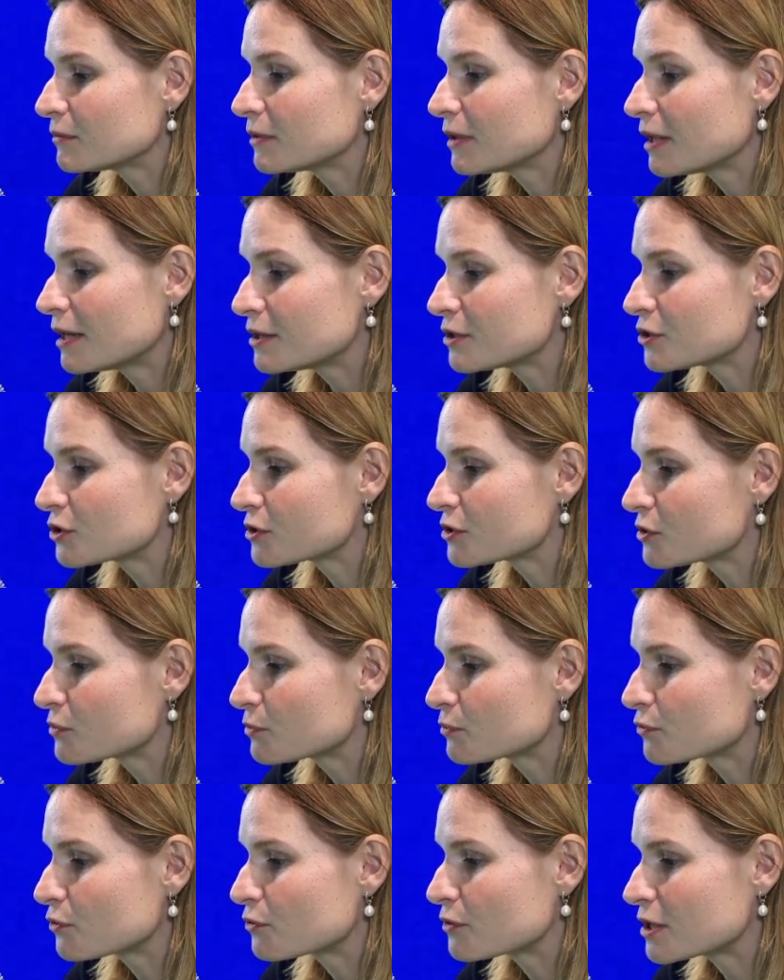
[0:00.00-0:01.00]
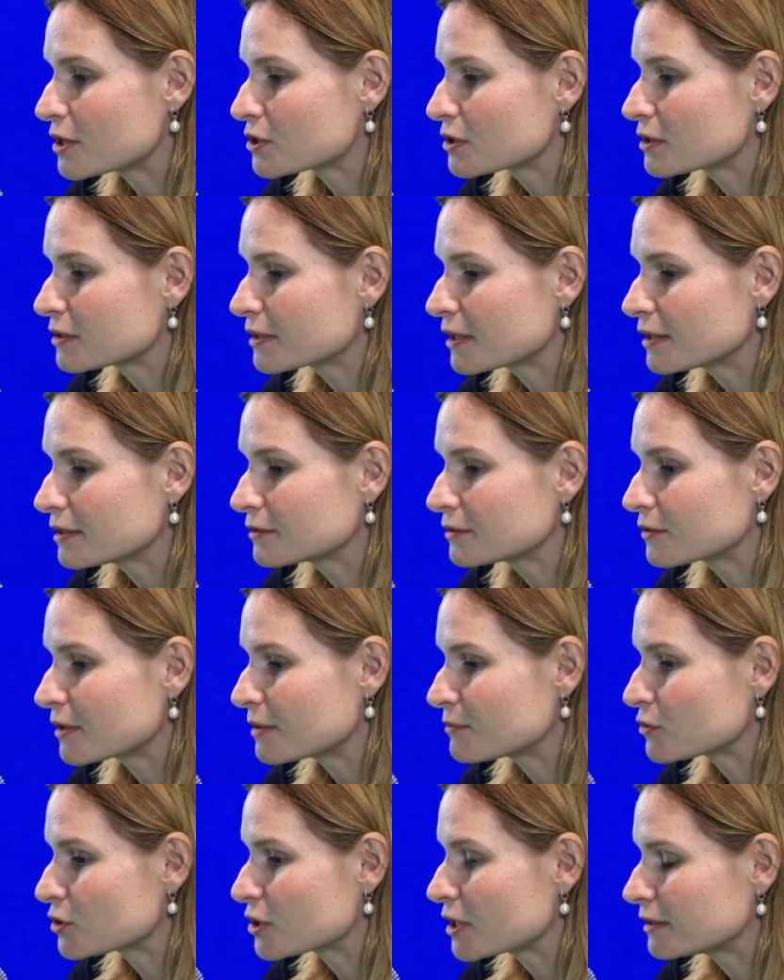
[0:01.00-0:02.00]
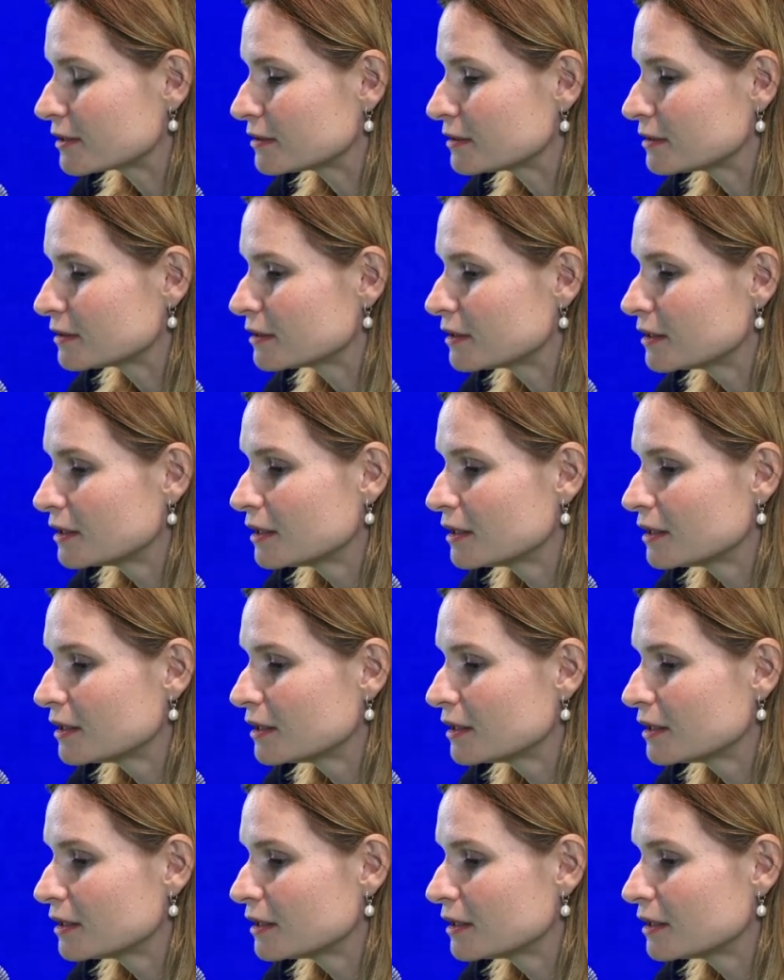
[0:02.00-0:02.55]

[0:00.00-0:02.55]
largest pro-Russian Telegram channel,